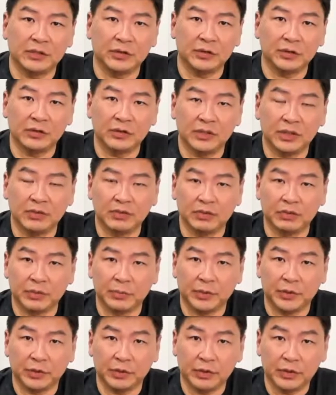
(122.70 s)
to use it with a
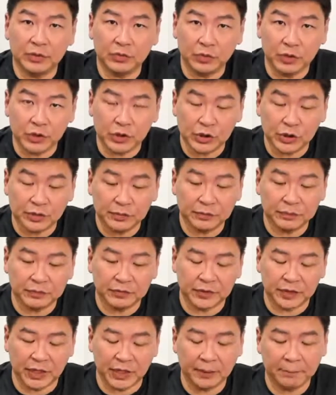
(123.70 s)
POE switch
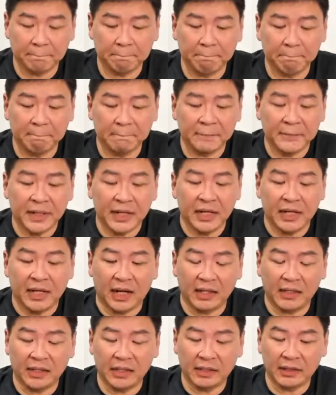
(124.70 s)
okay
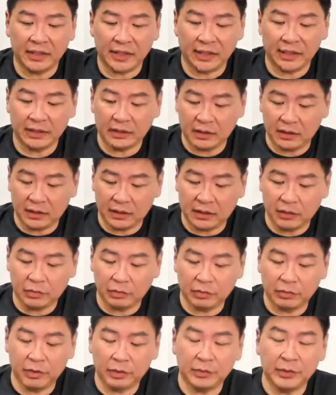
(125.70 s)
other than that uh,
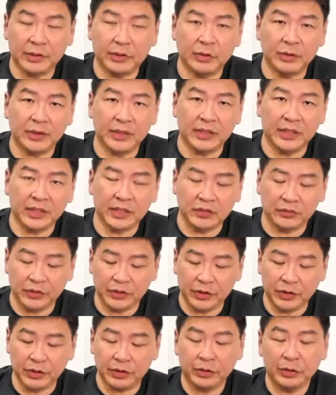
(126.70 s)
we will be doing a next
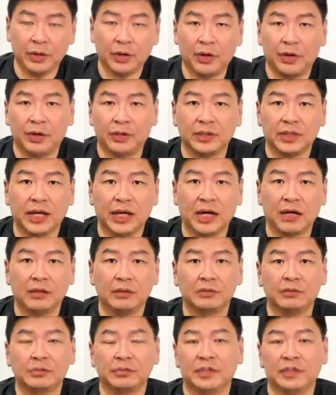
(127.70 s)
video on
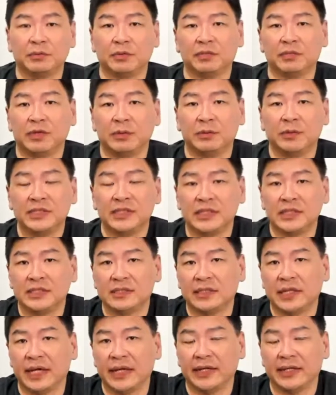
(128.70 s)
how the performance
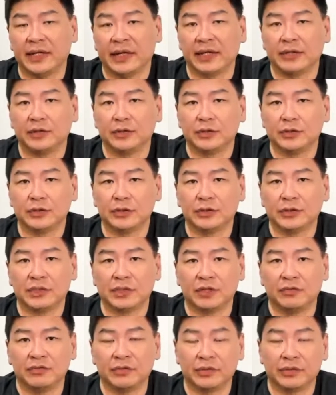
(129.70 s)
is like and also the
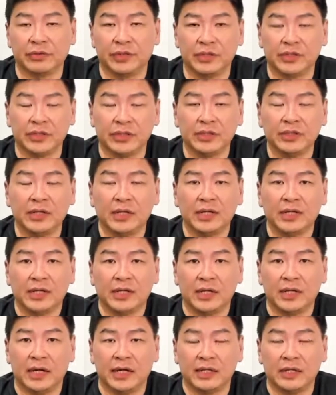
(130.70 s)
configuration
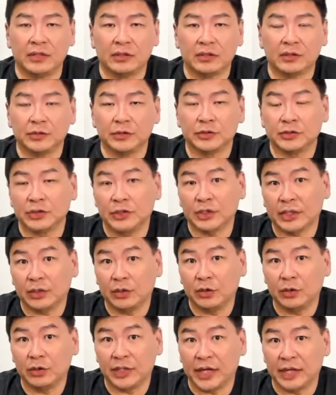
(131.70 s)
and also uh, take a
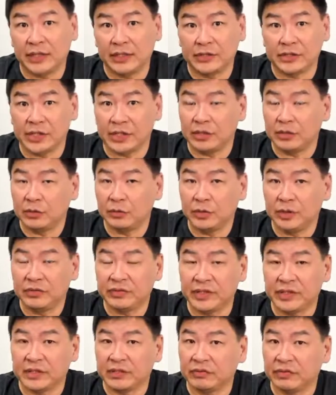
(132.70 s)
look at the channel which
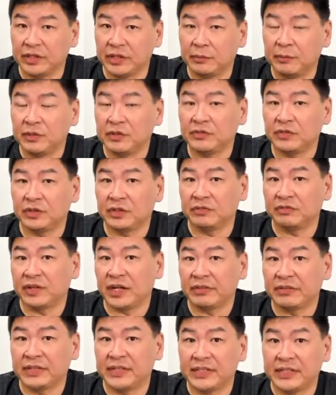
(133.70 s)
that's available for the 5
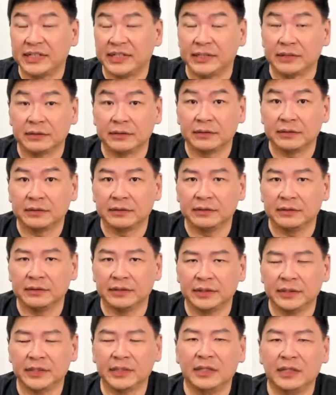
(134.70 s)
gigahertz
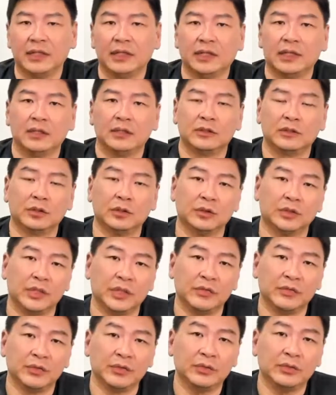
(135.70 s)
all right so
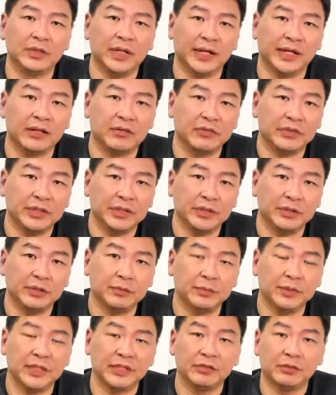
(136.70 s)
if you do like our video
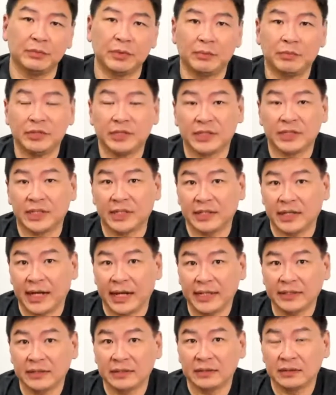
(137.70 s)
please remember to click
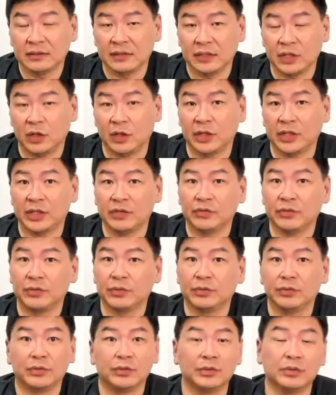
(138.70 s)
like or if
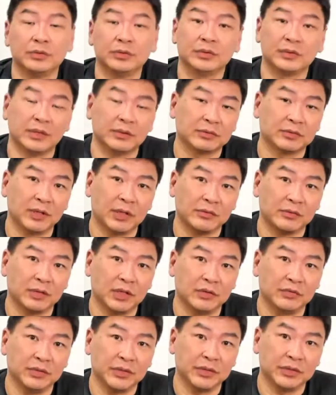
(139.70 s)
you do subscribe to
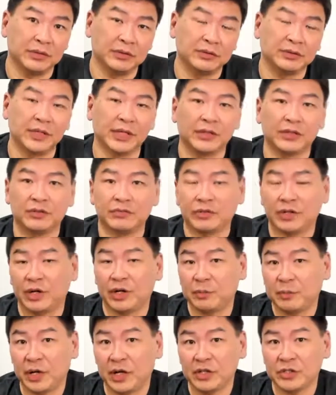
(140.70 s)
our video thank you very
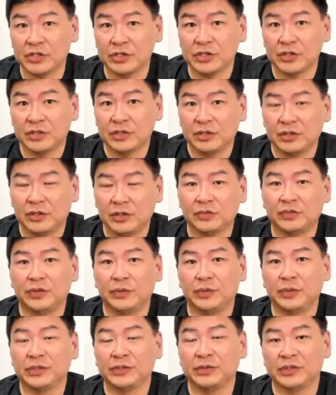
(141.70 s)
much Look
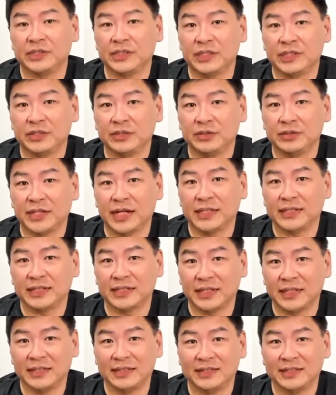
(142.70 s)
forward to seeing you guys again.